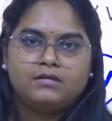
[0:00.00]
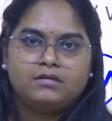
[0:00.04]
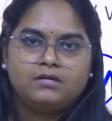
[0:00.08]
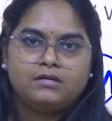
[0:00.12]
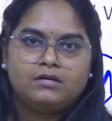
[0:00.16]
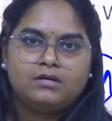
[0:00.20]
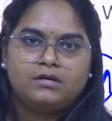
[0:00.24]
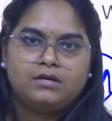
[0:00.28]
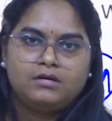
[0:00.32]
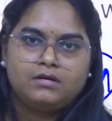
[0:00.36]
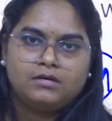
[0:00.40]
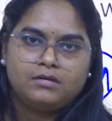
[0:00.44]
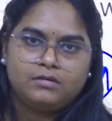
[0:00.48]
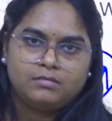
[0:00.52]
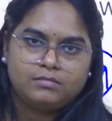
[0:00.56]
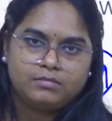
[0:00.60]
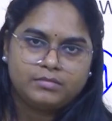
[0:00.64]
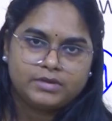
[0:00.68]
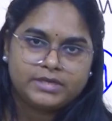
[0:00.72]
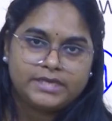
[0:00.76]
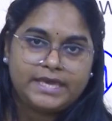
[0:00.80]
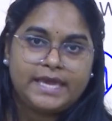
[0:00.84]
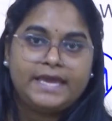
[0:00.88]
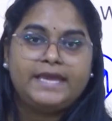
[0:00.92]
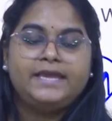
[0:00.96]
a
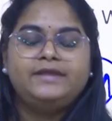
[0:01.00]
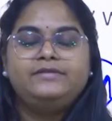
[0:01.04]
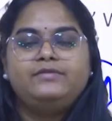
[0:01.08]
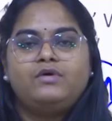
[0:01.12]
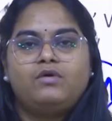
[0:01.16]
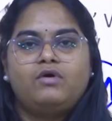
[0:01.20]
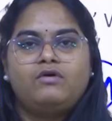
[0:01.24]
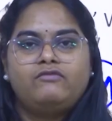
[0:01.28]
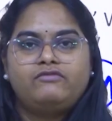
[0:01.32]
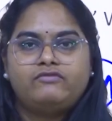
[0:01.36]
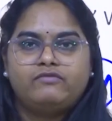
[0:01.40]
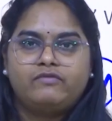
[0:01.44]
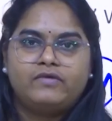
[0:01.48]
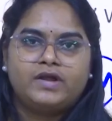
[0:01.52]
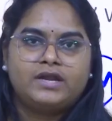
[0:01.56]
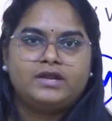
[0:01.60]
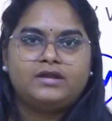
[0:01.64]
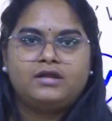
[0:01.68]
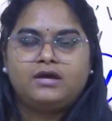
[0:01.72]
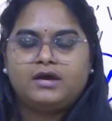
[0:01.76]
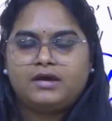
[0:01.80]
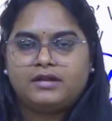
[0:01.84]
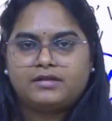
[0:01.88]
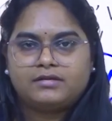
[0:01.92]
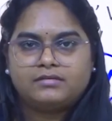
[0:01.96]
gain of 1
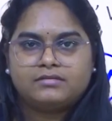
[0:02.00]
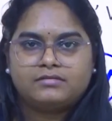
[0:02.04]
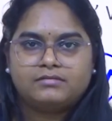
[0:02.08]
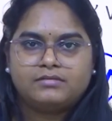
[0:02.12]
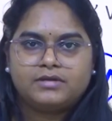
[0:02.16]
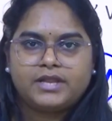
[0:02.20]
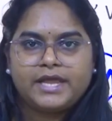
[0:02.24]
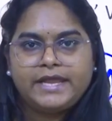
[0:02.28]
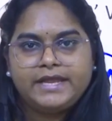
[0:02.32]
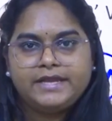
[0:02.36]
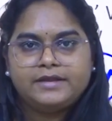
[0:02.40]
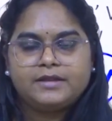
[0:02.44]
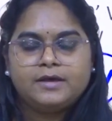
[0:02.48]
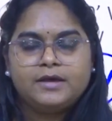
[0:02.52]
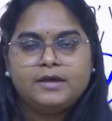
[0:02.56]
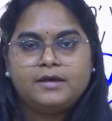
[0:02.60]
hour, right?